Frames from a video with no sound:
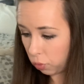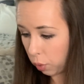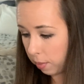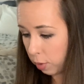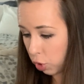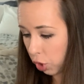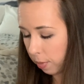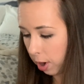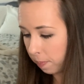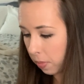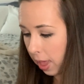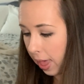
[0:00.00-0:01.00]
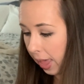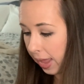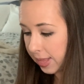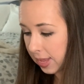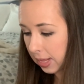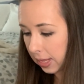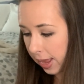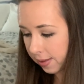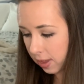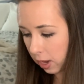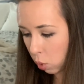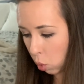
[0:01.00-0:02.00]
Rainbow Sherbet. It's a
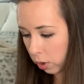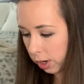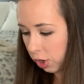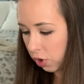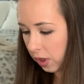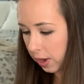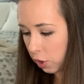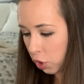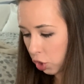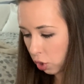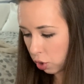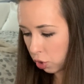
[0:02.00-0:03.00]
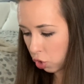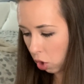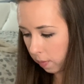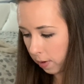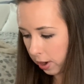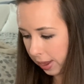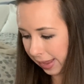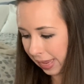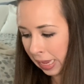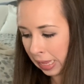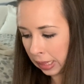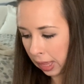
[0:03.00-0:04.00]
classic. Orange zest, sugared strawberry, and
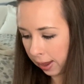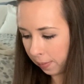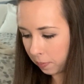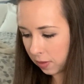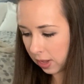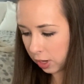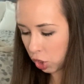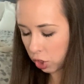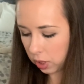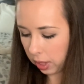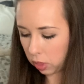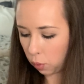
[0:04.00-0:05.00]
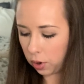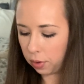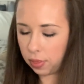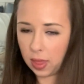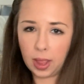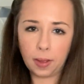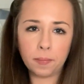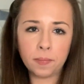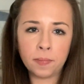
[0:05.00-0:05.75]
key lime zing just like the real thing.